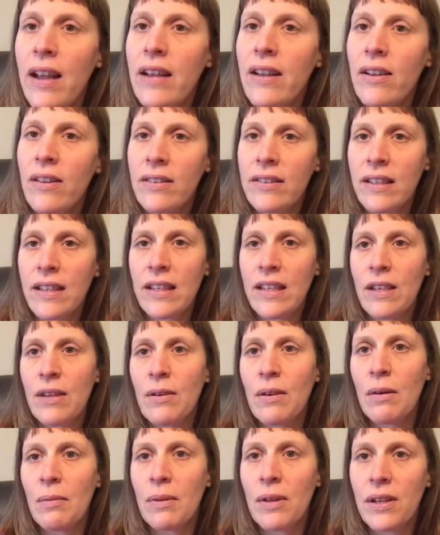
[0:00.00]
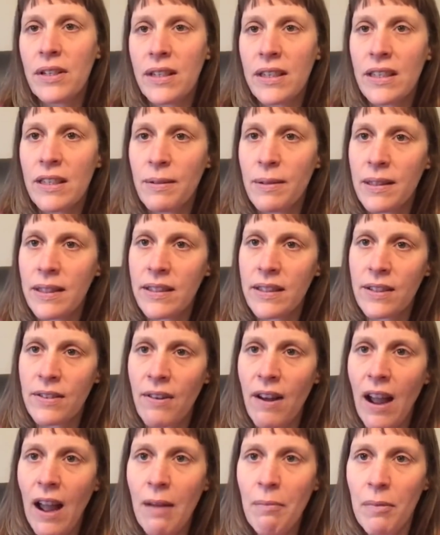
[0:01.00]
continue uploading to
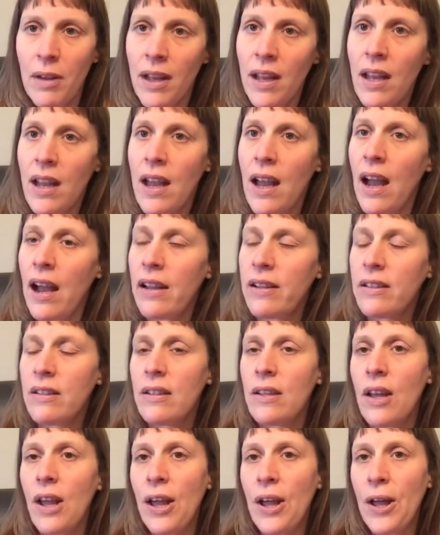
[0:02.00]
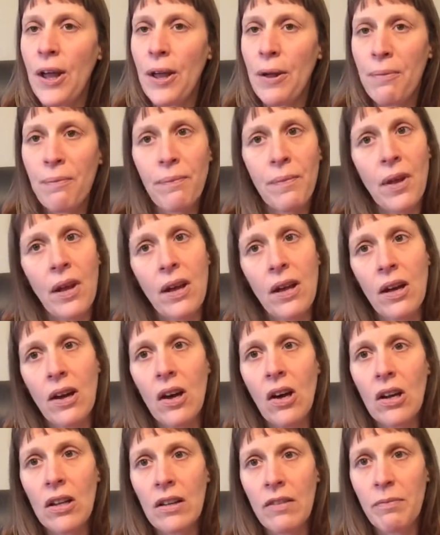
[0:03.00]
Instagram, and
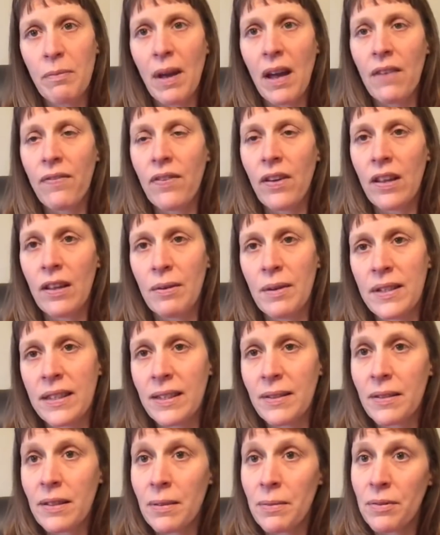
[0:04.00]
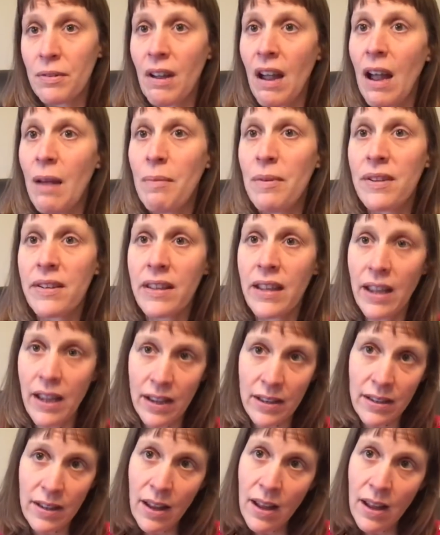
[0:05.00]
all of my followers and subscribers can